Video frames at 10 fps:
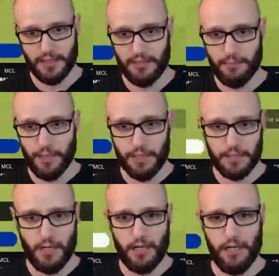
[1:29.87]
Buyers
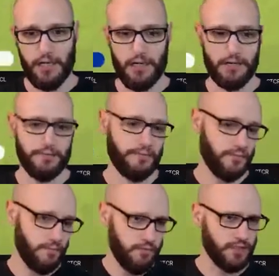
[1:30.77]
are.
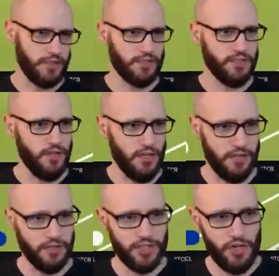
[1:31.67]
What a start.
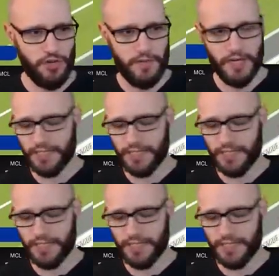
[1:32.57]
2 minutes